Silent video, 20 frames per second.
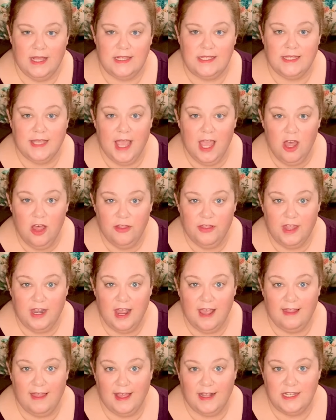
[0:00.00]
scale that
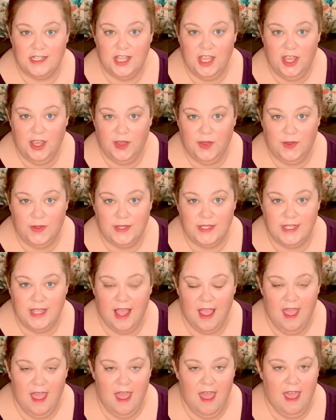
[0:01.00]
I like to use,
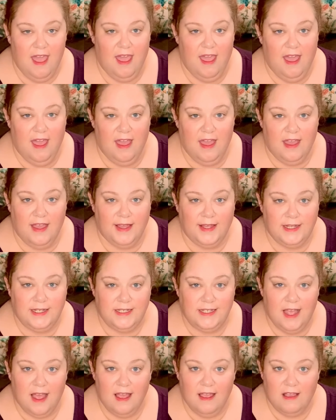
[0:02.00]

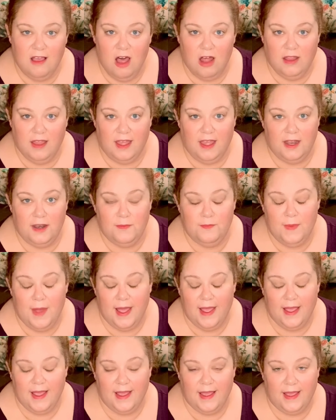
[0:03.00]
and I call it
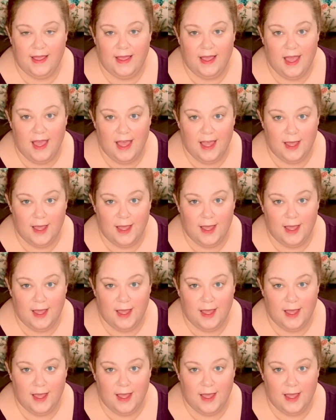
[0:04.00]
my